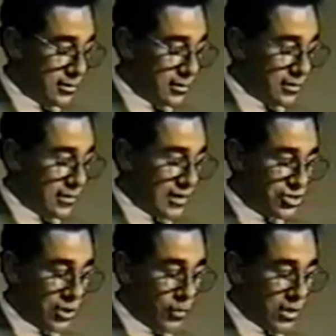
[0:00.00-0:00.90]
That she
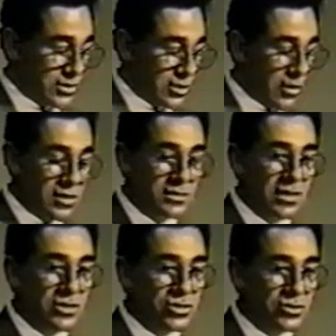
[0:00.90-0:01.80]
works across
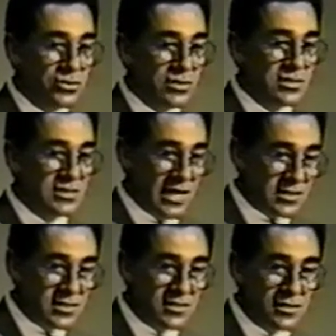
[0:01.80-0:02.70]
issues in
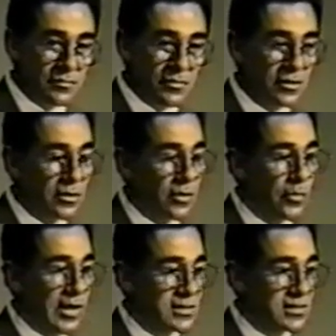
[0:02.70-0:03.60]
sexism,
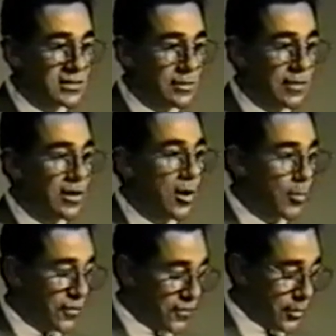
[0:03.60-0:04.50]
racism, and
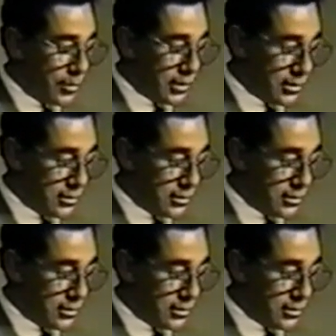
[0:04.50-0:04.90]
homophobia,